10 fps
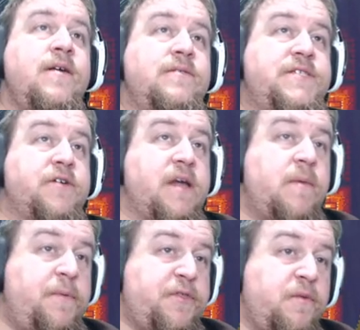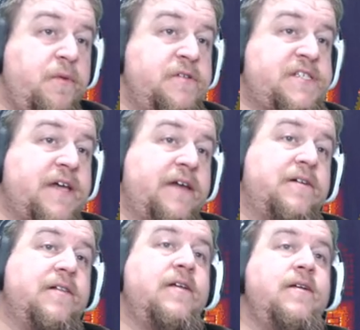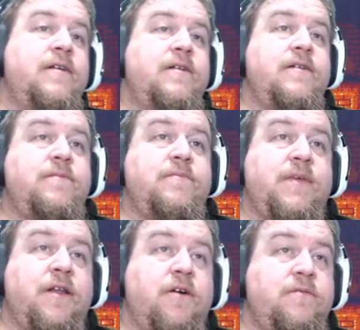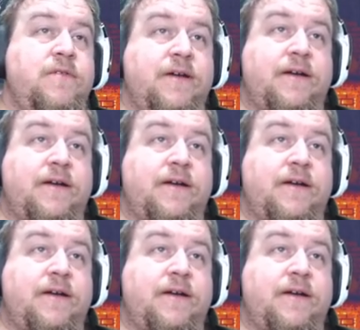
So come up with your moon cycle, you know,